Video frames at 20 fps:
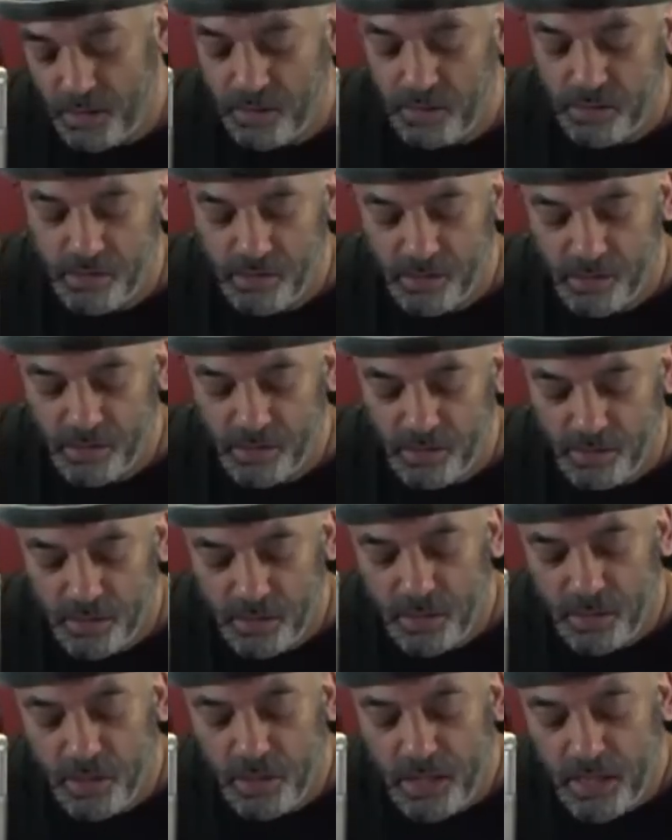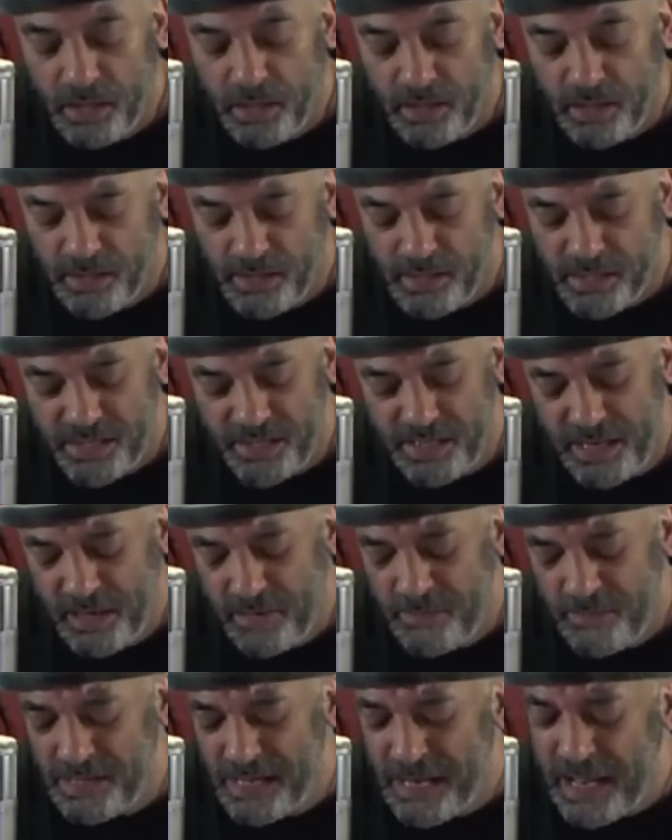And it
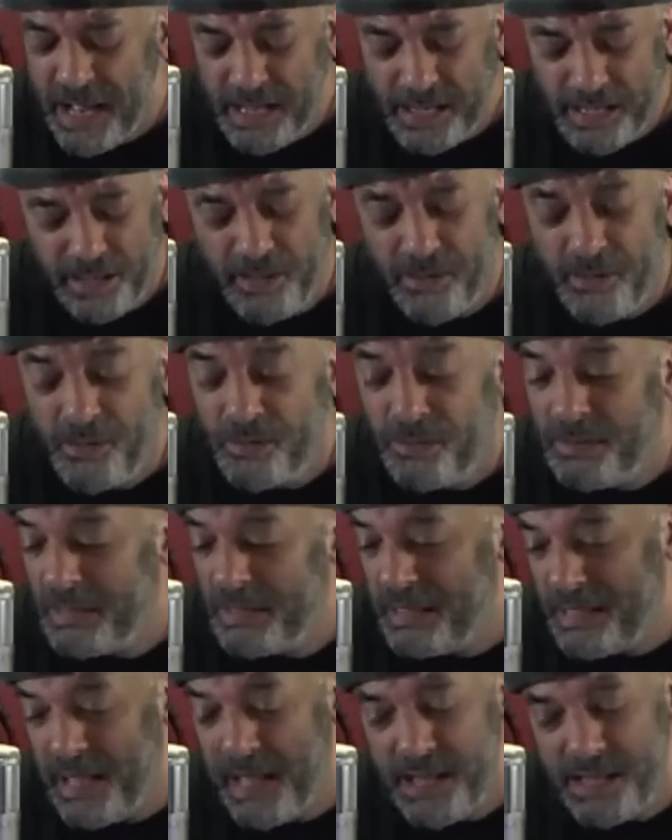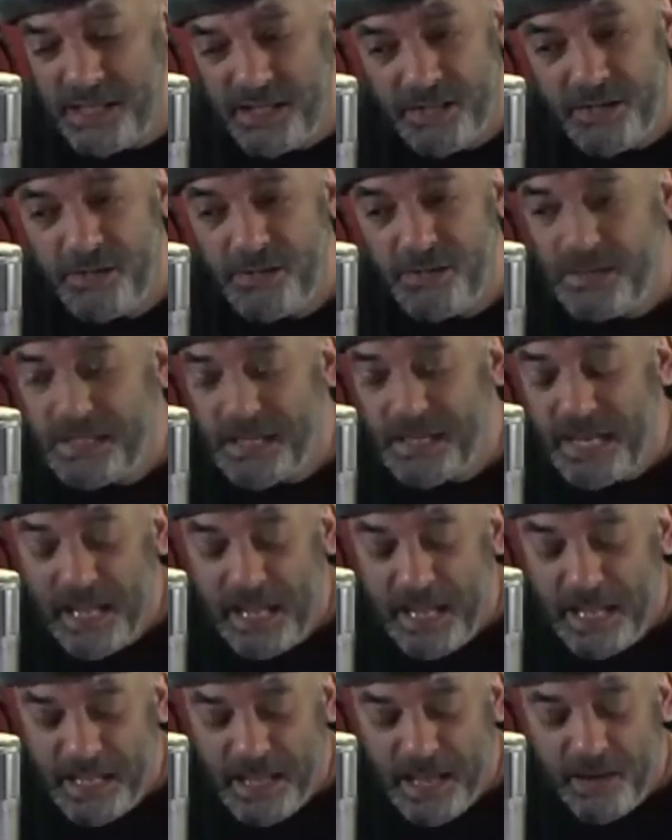seems like only
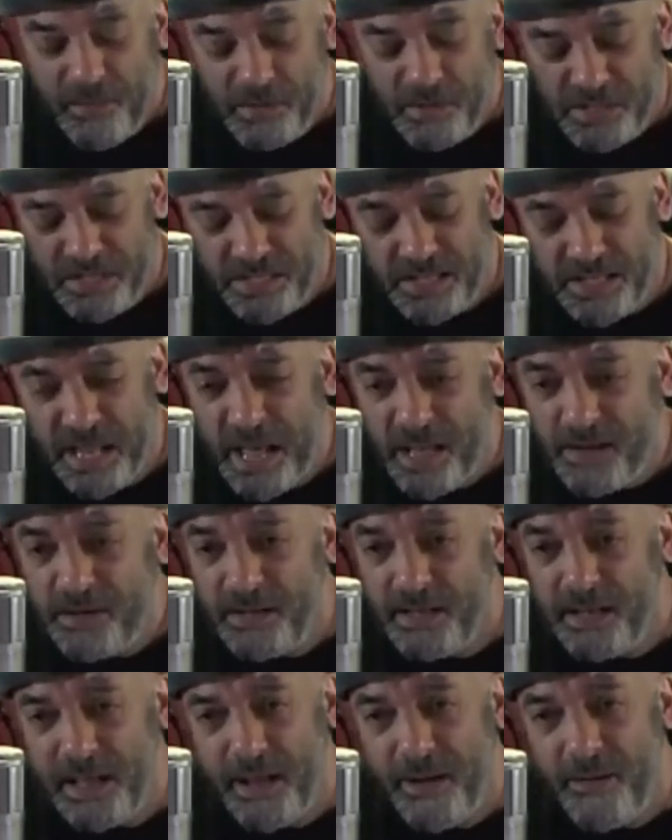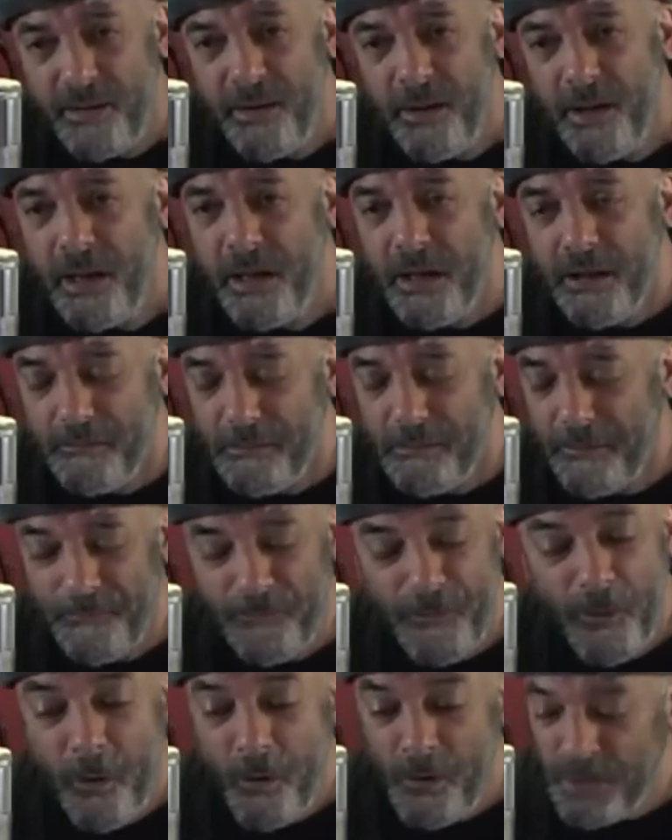yesterday I was standing there
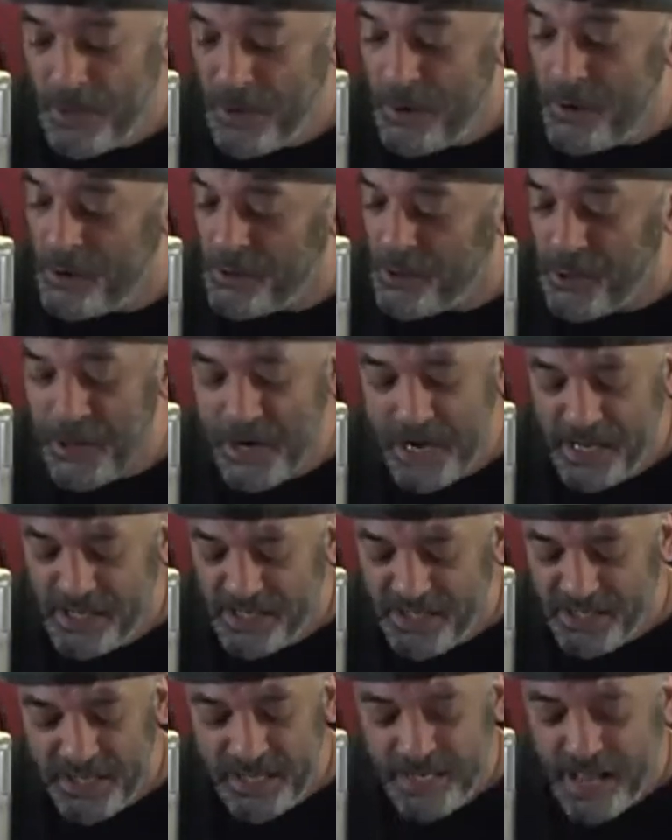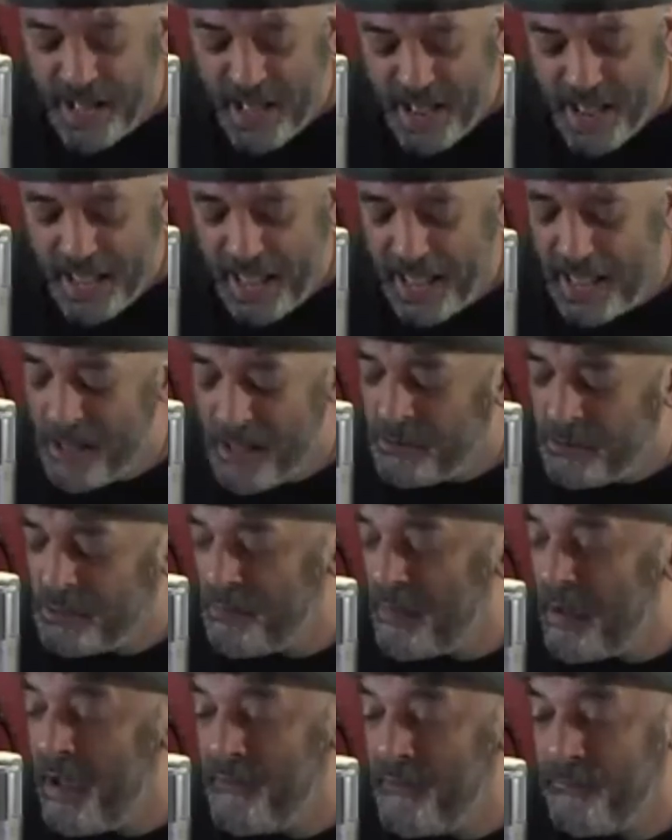before your grace, and I held
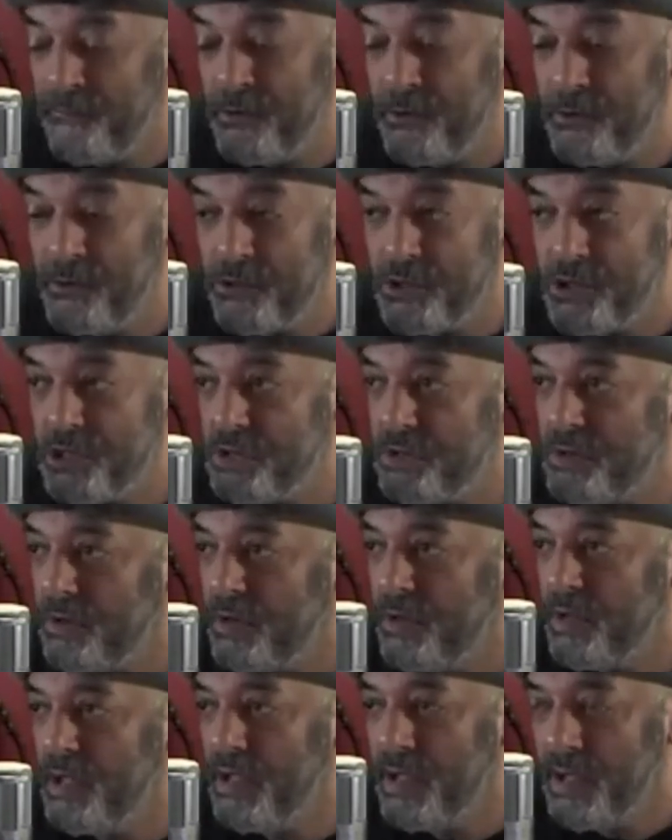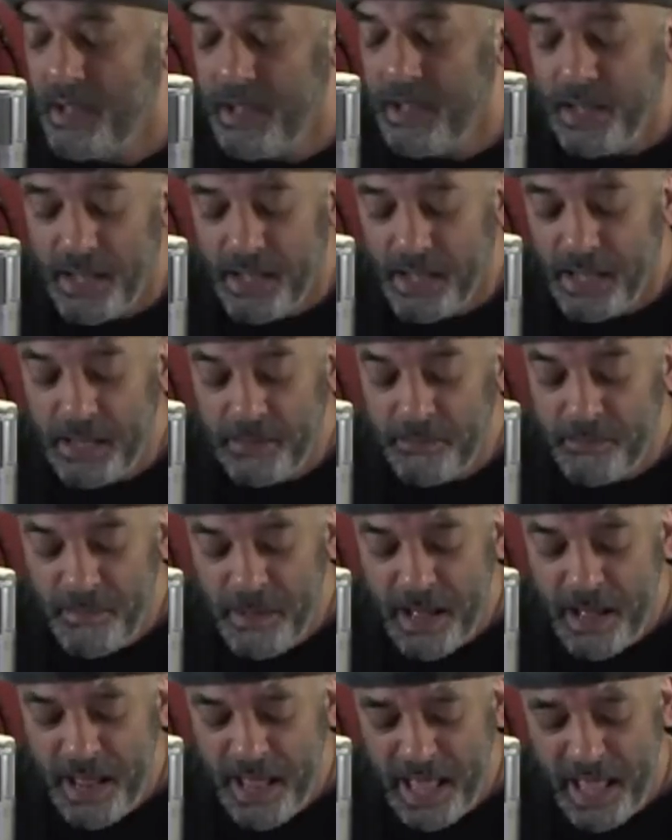my future in
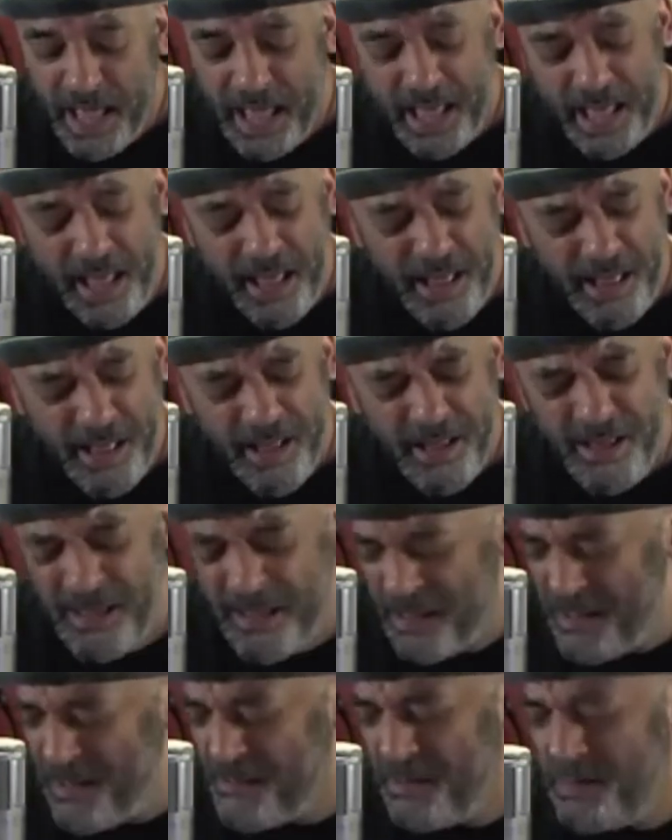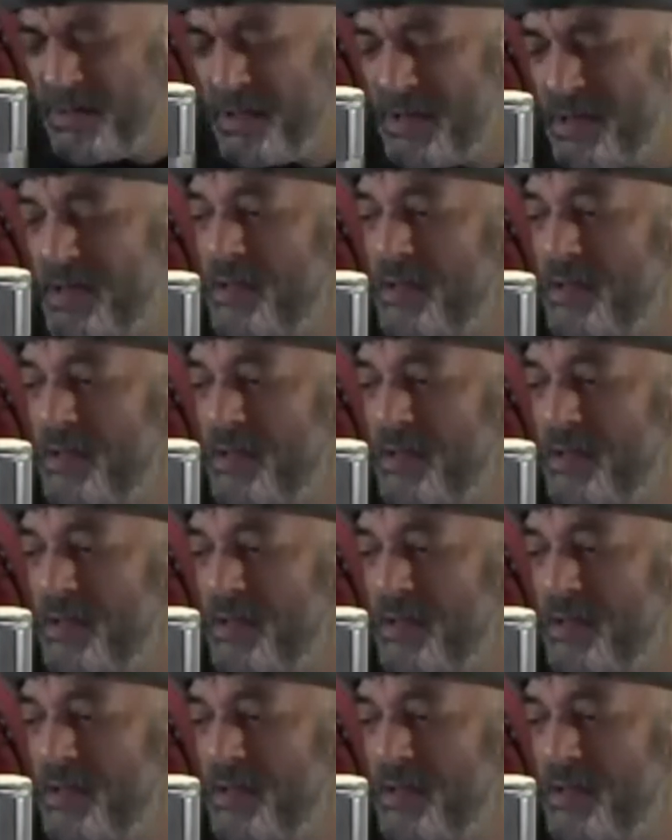my hands.